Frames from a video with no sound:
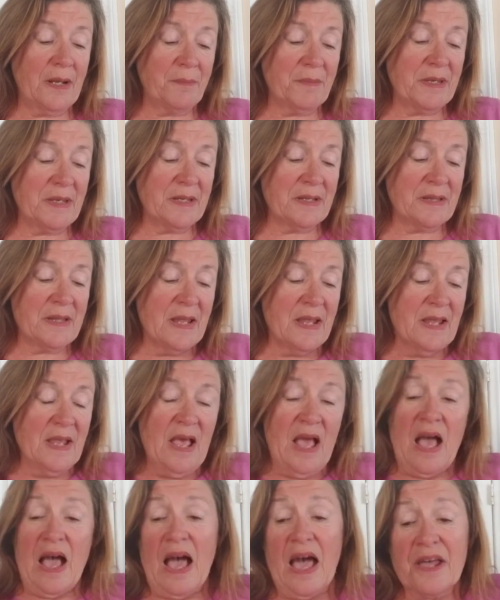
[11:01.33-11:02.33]
mean,
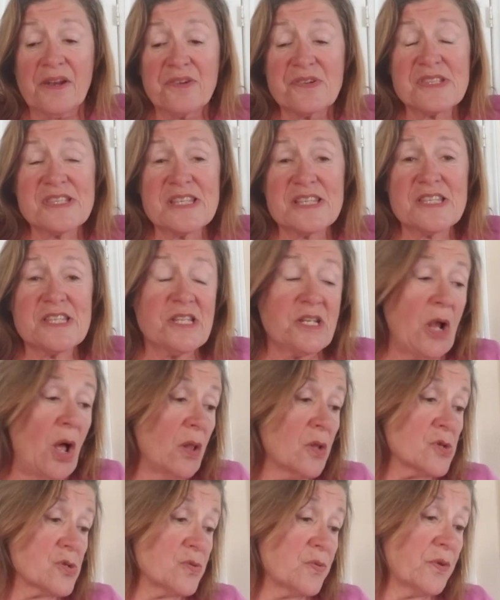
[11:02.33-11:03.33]
one hundred sixty
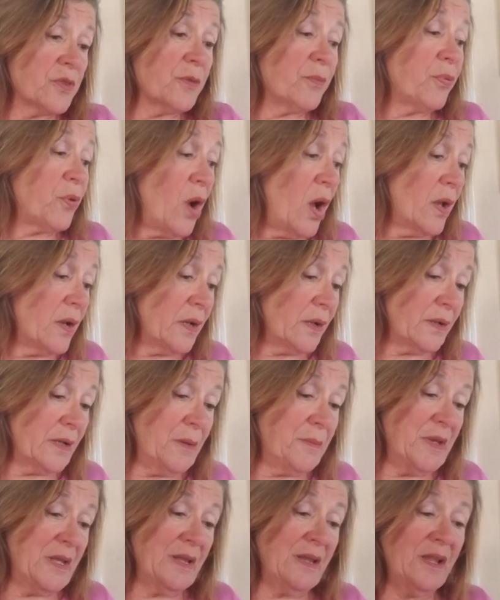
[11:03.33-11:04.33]
dollars worth of product. I
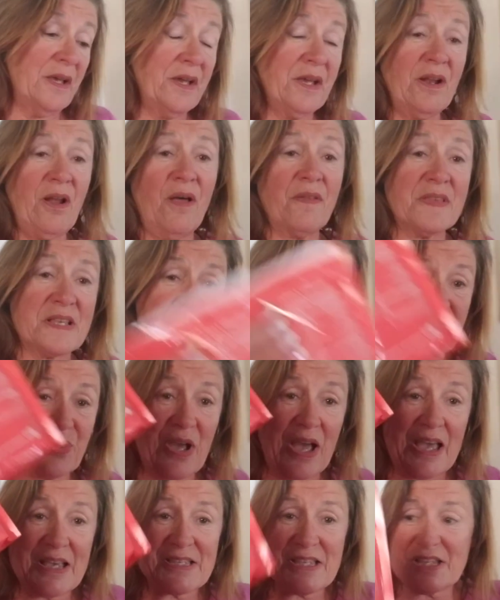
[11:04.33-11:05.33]
mean, look at all this, you
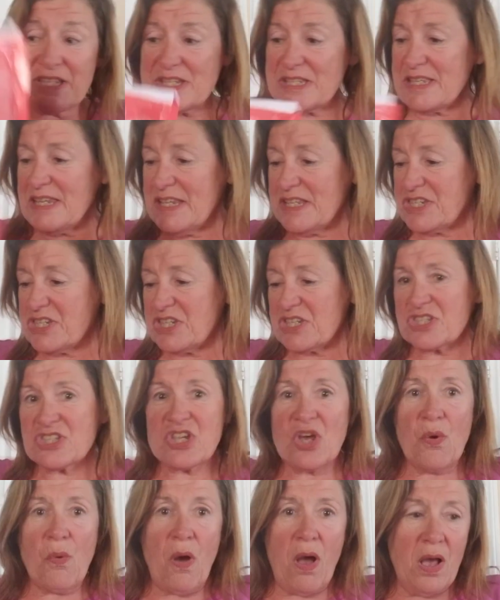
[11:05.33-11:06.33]
guys. I just, it's just
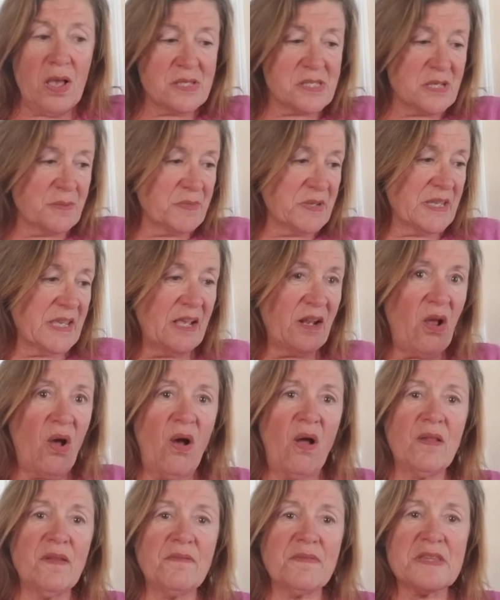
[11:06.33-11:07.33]
so awesome to get
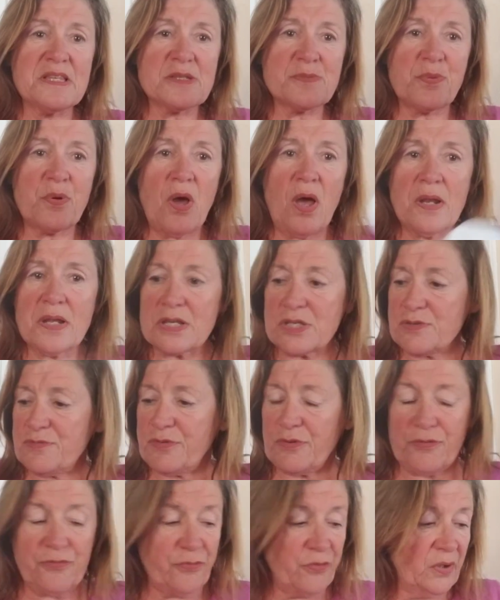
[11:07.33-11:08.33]
all of these products
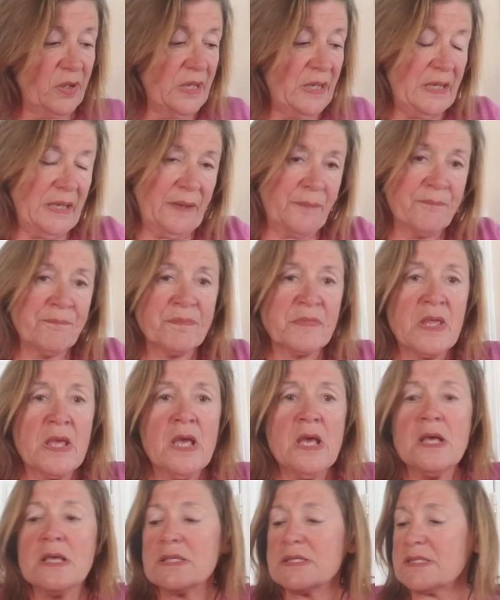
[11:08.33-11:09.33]
for free.
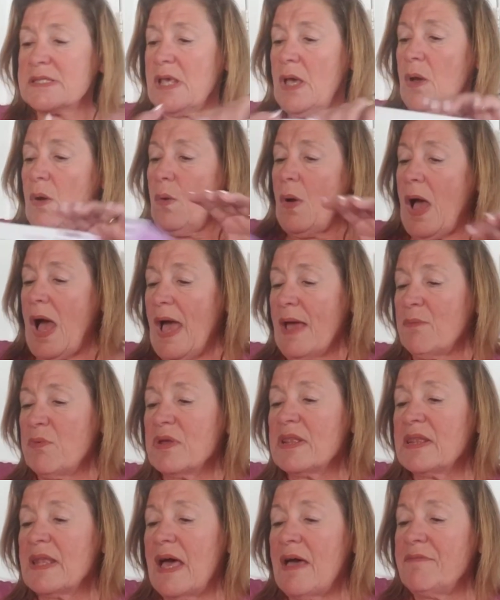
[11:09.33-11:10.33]
So I
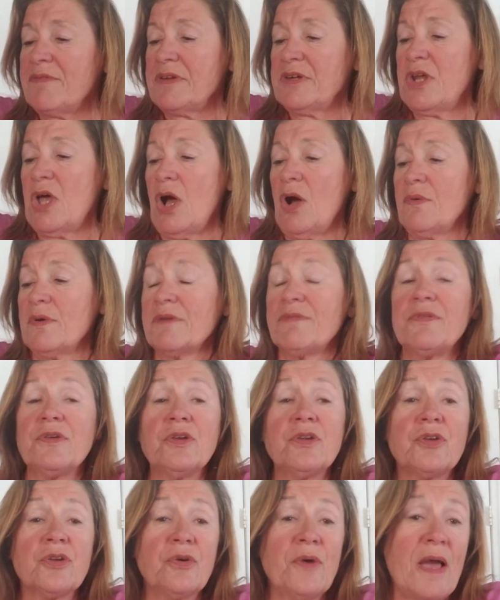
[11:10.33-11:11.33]
would love to know if
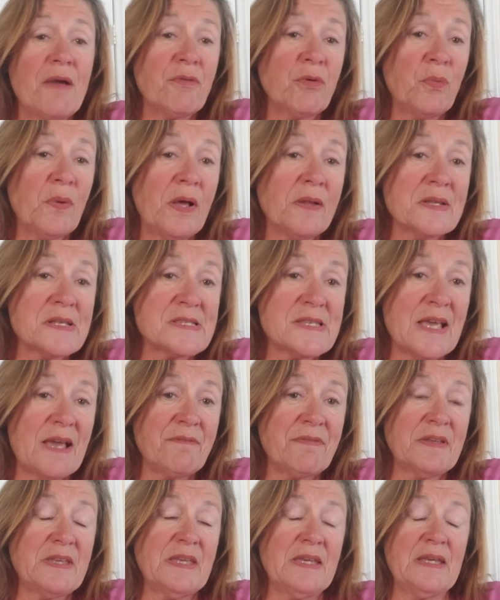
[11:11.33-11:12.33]
you do have a Wellness
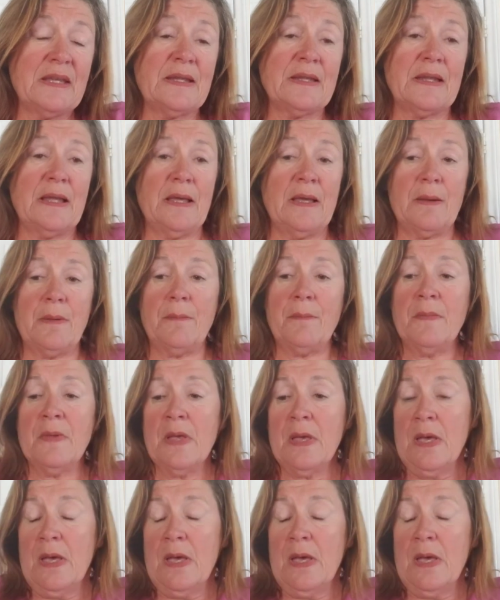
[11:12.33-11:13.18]
Advocate um,